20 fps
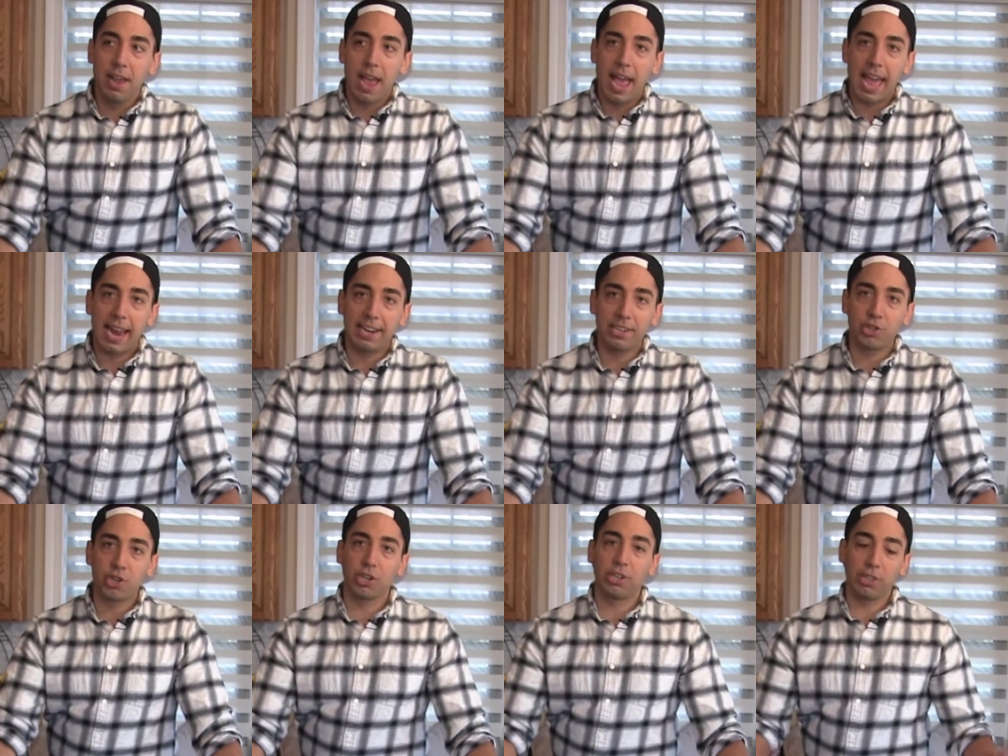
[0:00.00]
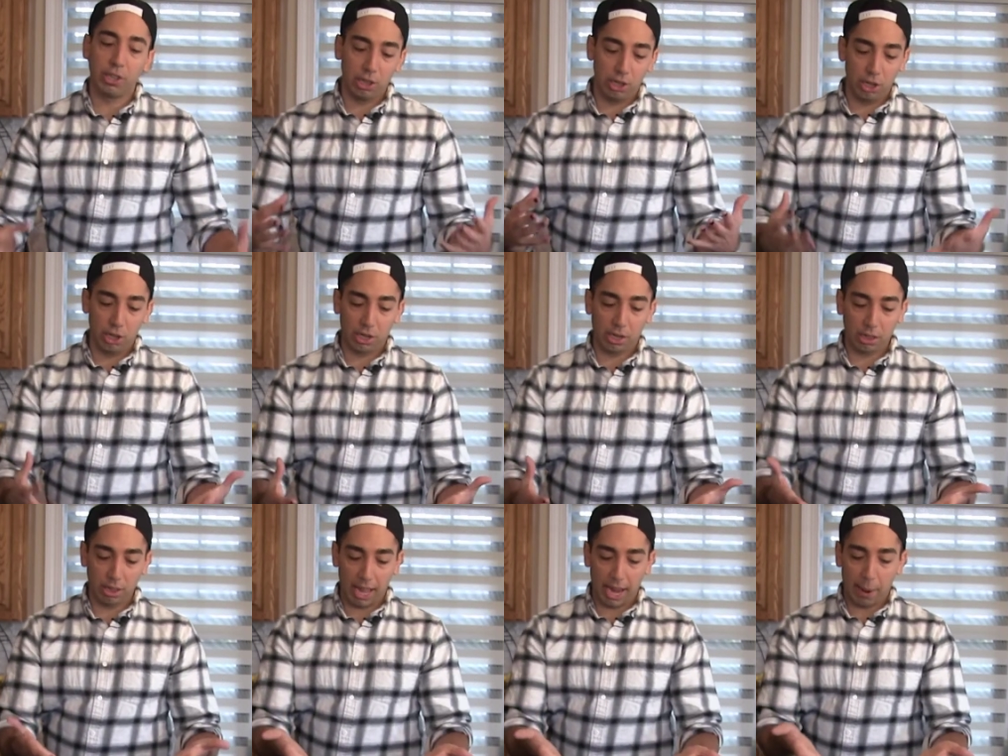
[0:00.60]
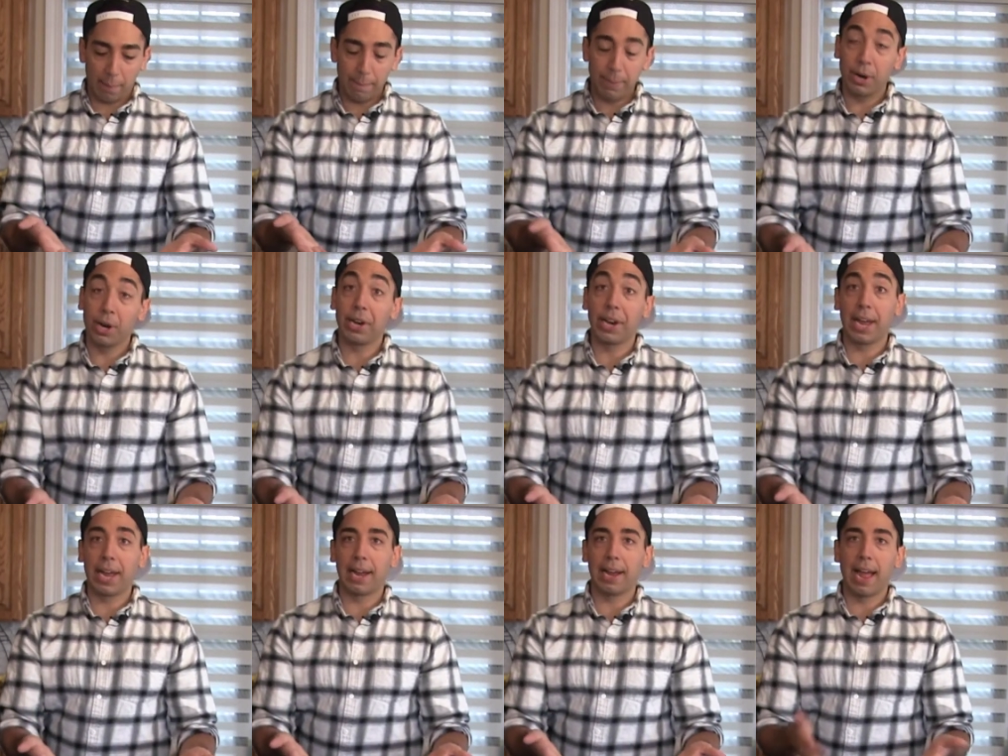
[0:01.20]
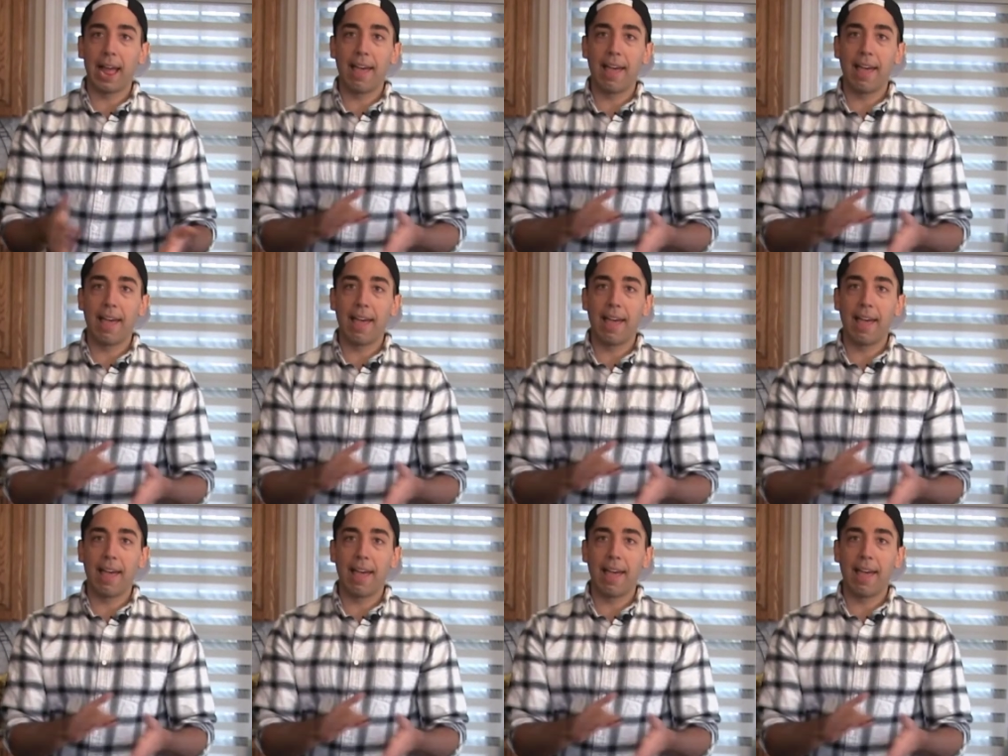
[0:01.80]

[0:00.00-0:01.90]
and it shouldn't look like pudding.